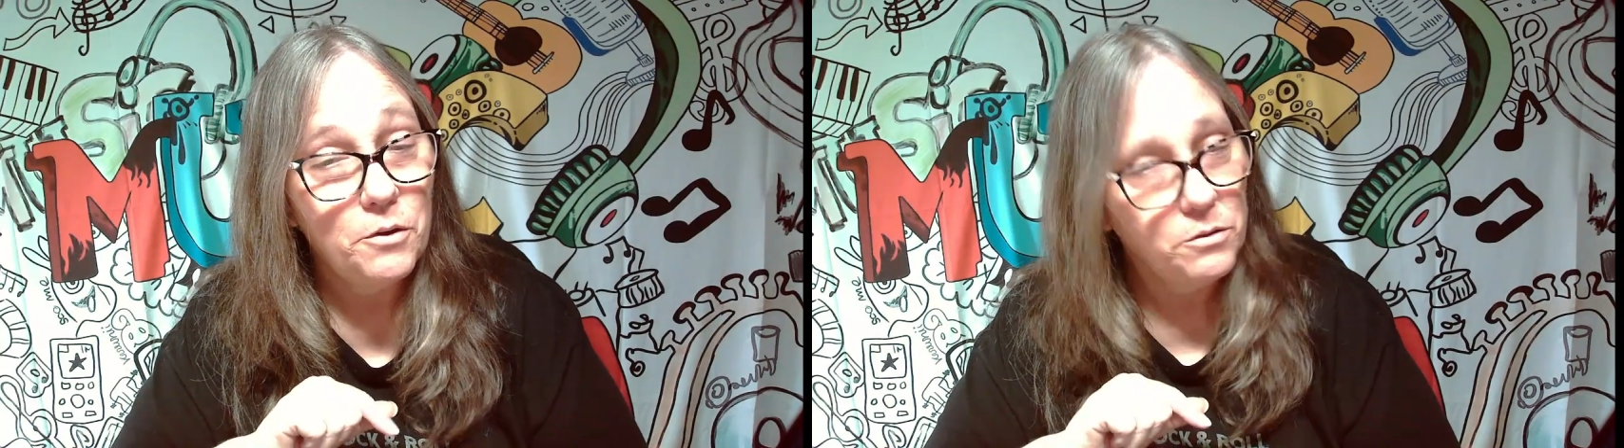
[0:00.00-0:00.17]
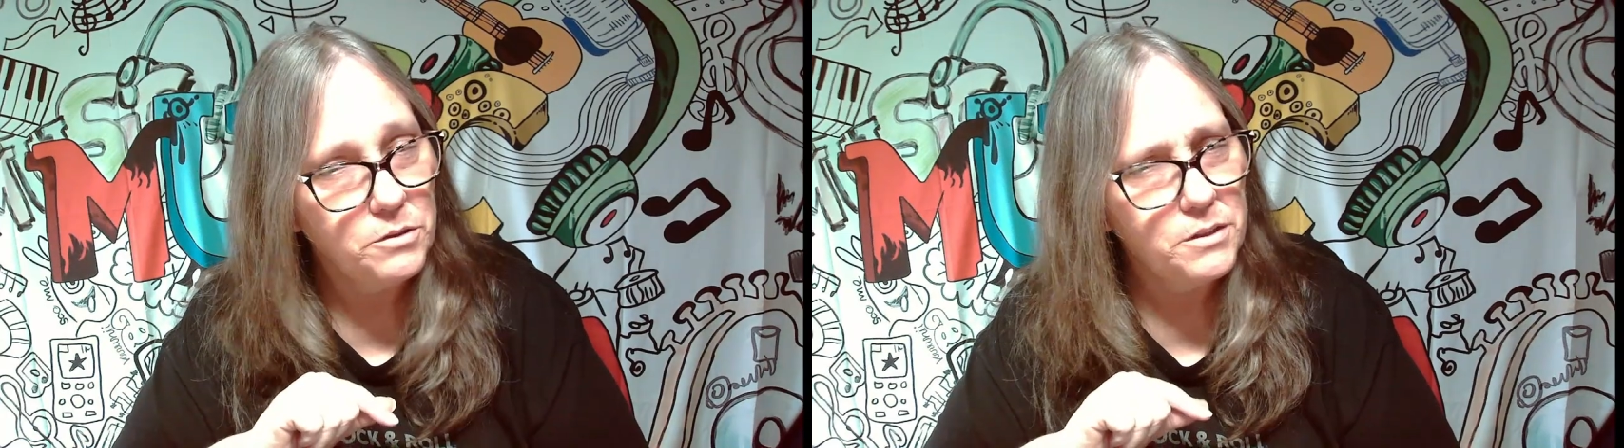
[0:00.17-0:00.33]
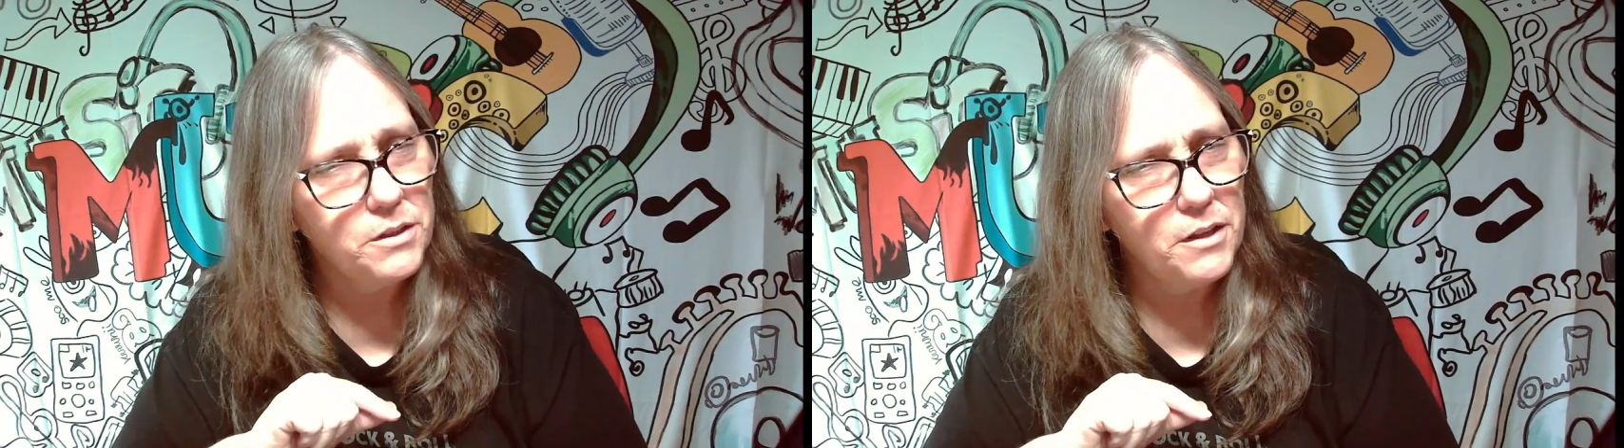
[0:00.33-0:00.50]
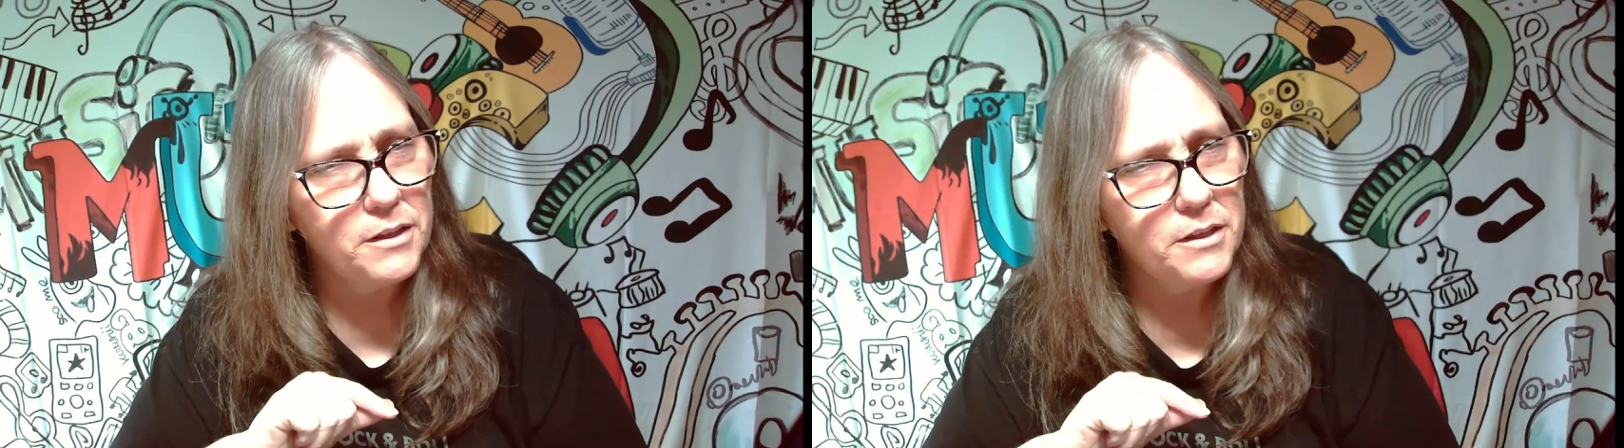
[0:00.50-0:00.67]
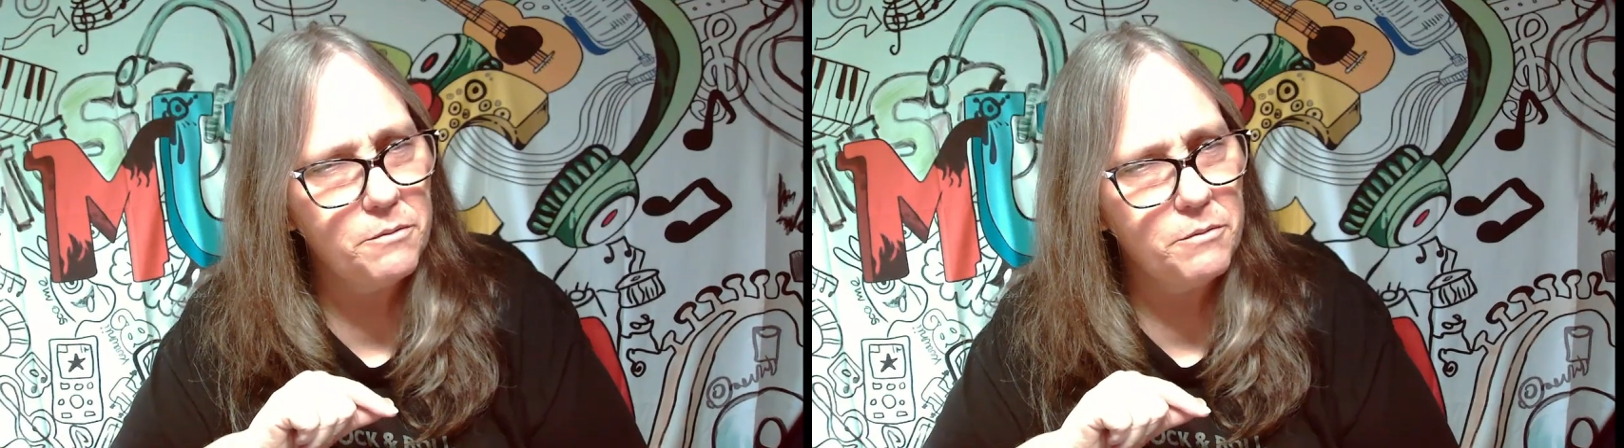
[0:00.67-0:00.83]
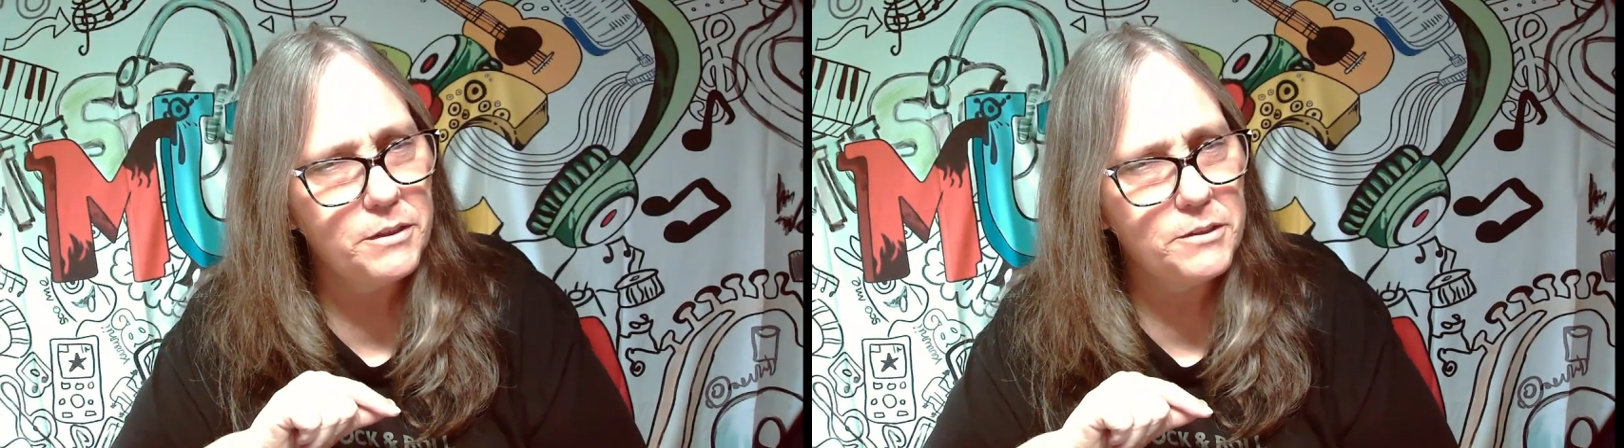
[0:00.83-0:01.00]
who's the
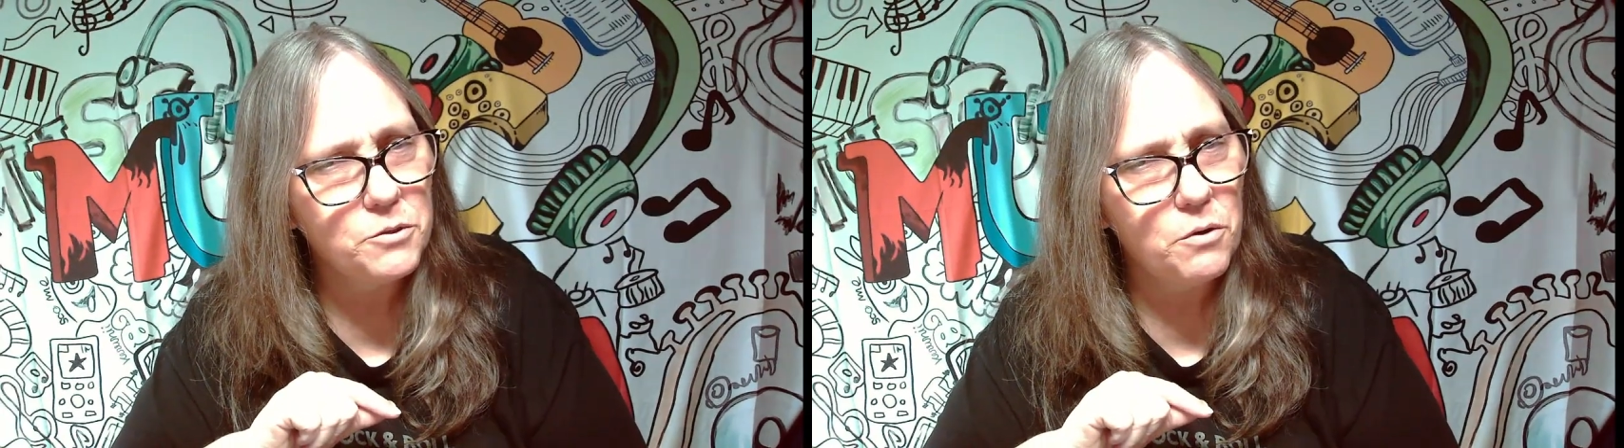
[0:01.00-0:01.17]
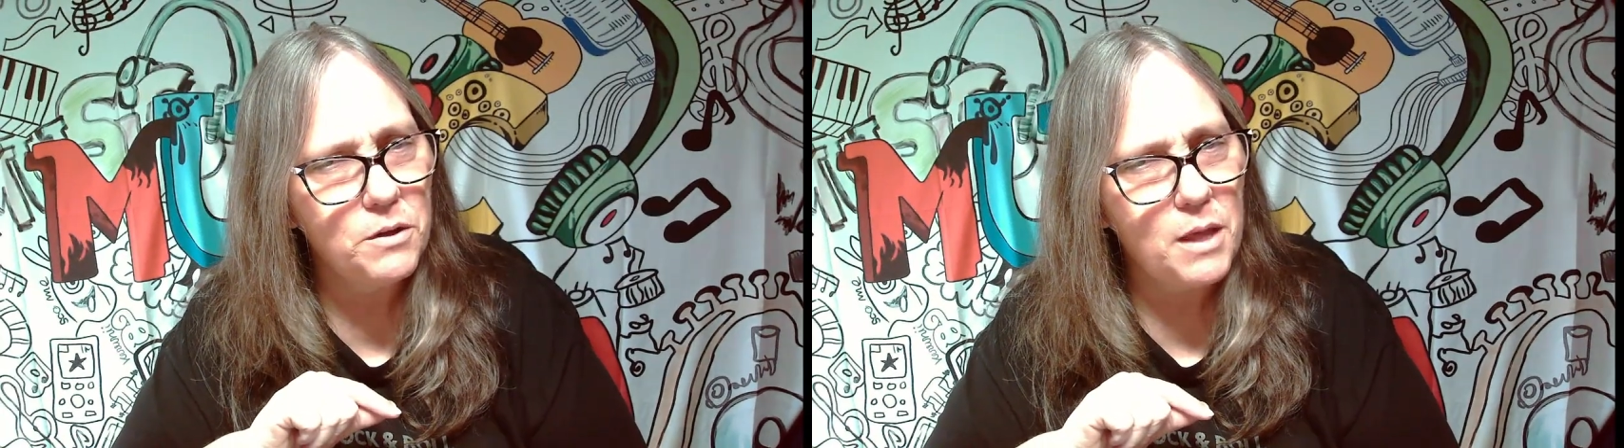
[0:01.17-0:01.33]
lucky one to score